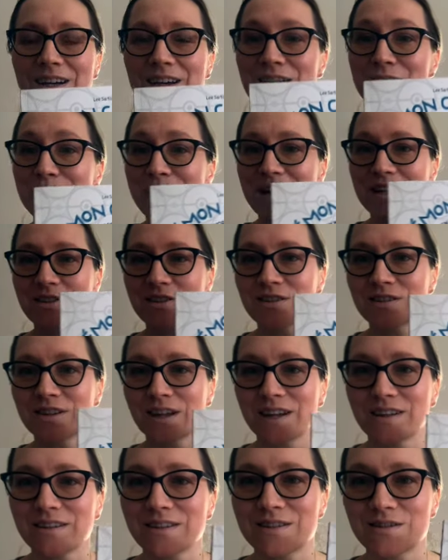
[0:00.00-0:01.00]
imagine
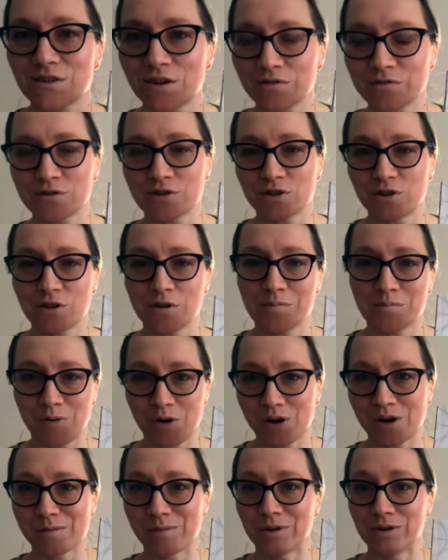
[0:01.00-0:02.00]
that a soft toy
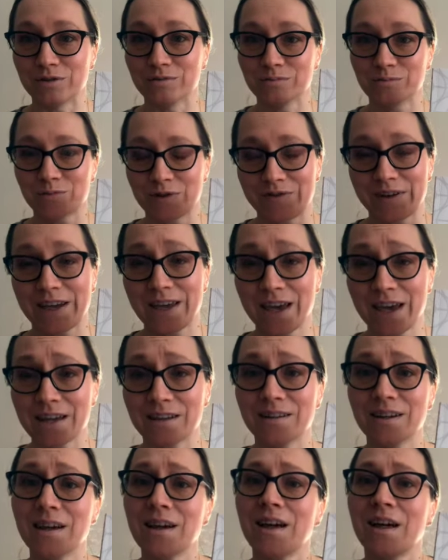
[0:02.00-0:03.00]
Pokemon with a
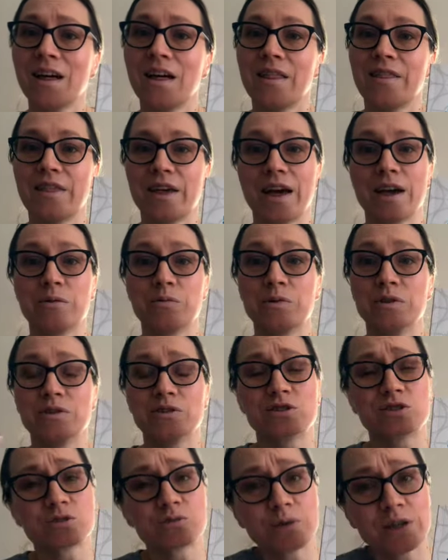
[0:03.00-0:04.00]
kid, they will
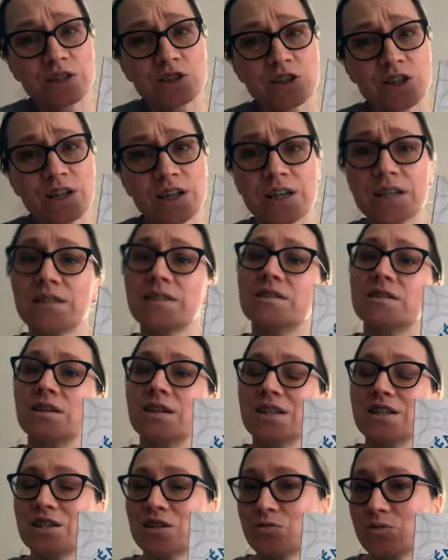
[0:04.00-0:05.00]
squish it,
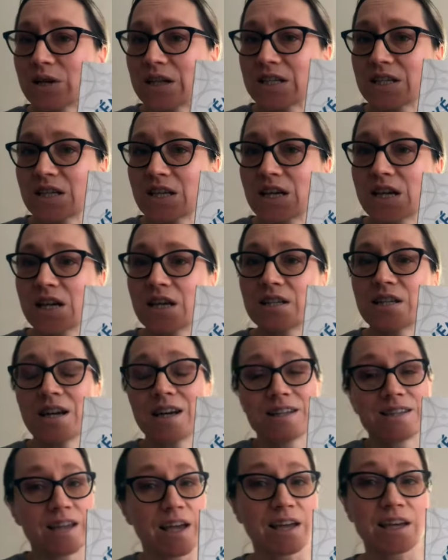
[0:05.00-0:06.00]
squeeze it,
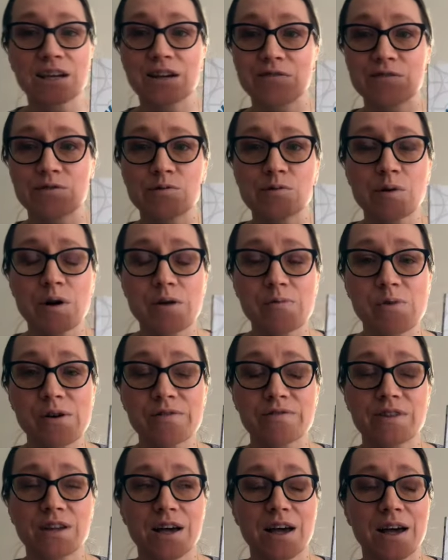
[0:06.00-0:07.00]
take it everywhere
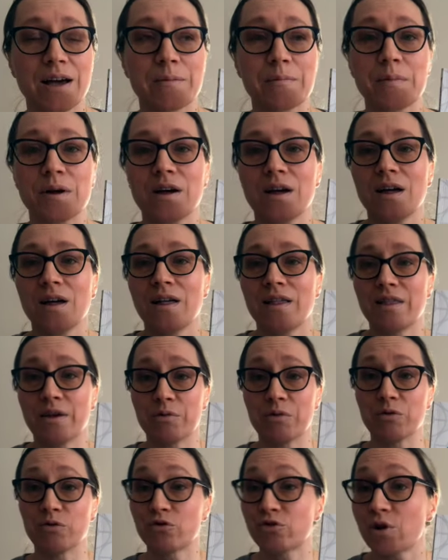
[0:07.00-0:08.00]
with them, they
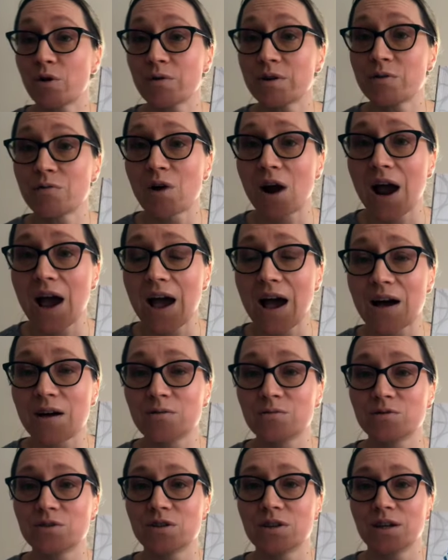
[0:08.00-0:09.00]
will throw it
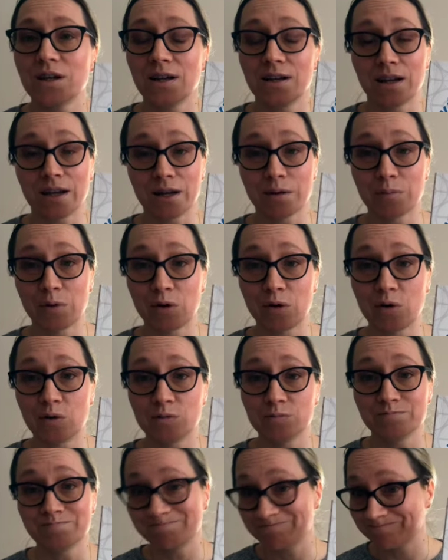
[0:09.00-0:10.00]
around like a
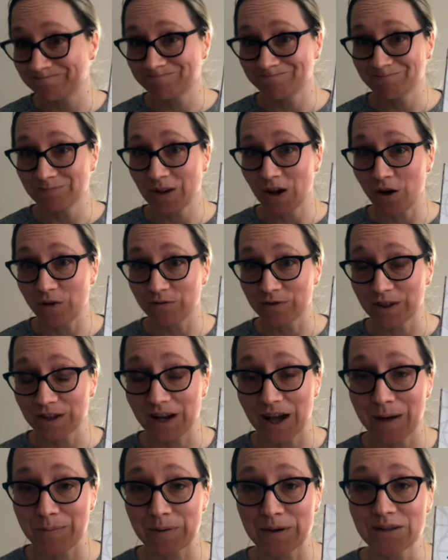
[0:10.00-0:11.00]
ball, often
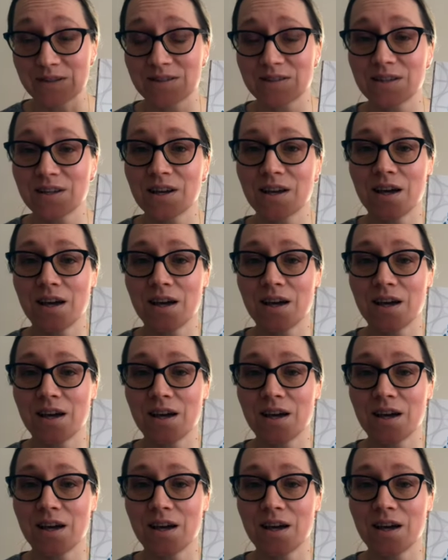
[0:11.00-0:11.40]
happens.